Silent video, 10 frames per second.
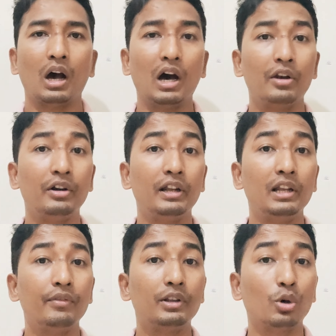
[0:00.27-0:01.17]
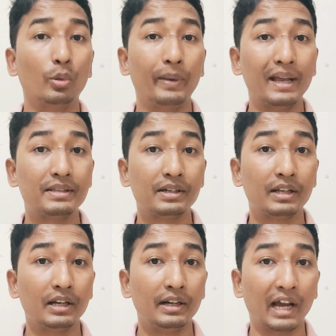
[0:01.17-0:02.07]
Are you dealing with the
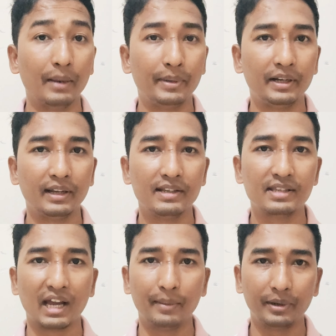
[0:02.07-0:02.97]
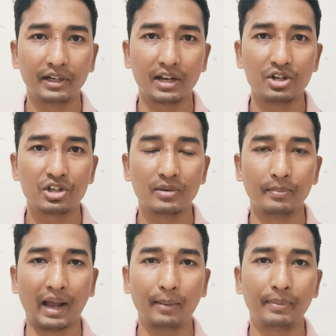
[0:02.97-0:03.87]
obesity, diabetes,
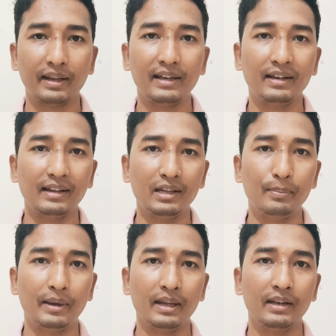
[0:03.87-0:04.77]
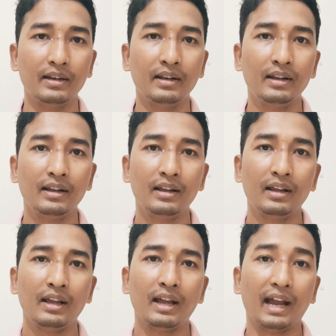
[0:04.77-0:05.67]
hypertension, back pain, knee pain,
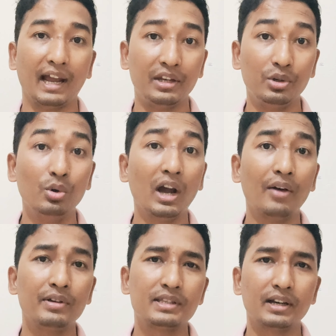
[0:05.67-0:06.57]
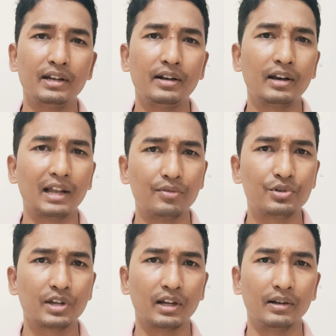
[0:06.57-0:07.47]
and you have a sedentary
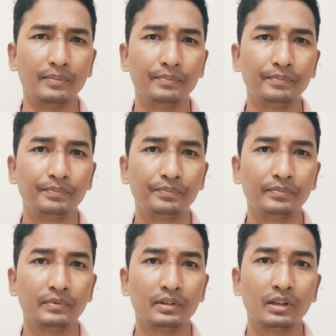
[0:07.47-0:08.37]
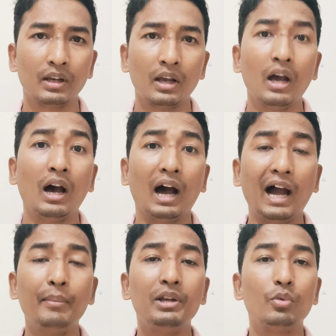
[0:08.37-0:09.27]
lifestyle?
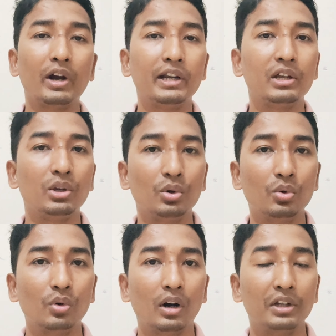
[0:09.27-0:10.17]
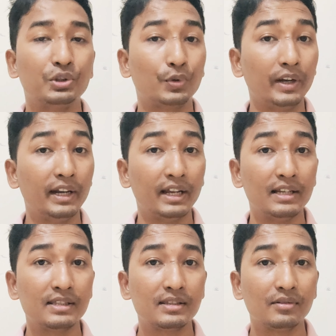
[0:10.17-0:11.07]
I am inviting you a 3
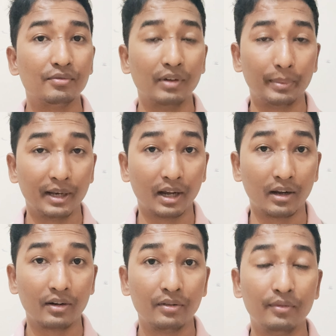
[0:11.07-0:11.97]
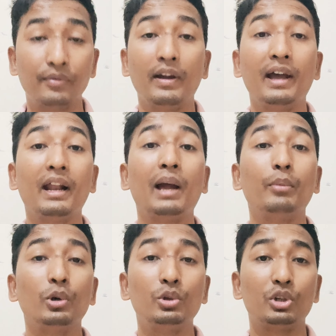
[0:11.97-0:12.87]
days webinar where I
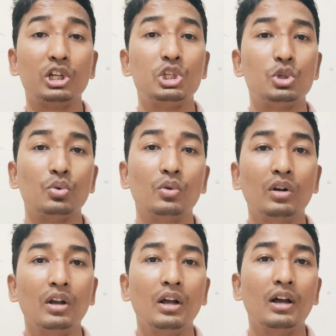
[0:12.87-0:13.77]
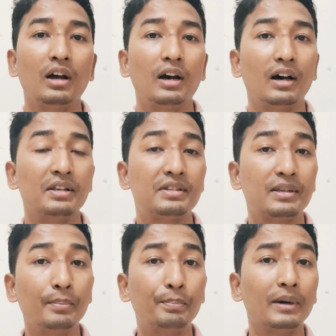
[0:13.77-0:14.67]
am going to teach you a
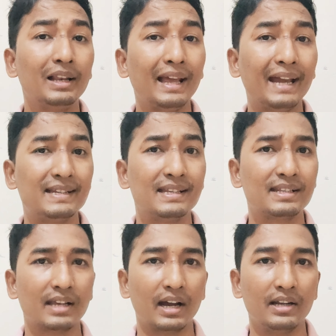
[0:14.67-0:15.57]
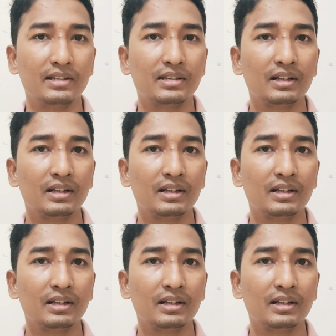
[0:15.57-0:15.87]
simple exercise,